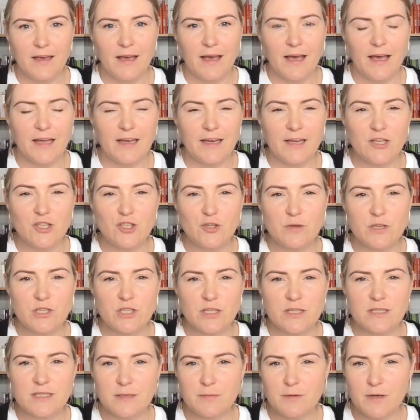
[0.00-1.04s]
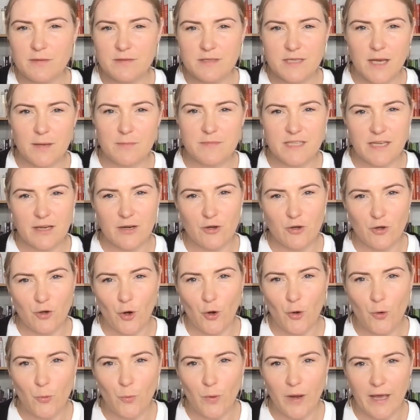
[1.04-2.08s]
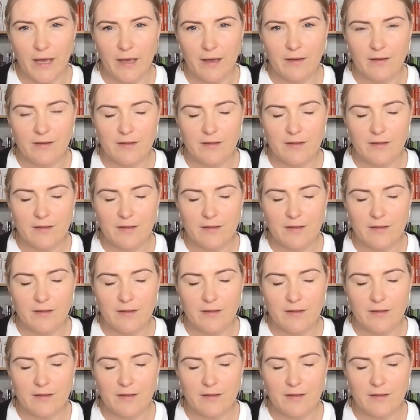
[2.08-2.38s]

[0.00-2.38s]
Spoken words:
And intuition sometimes comes out of nowhere.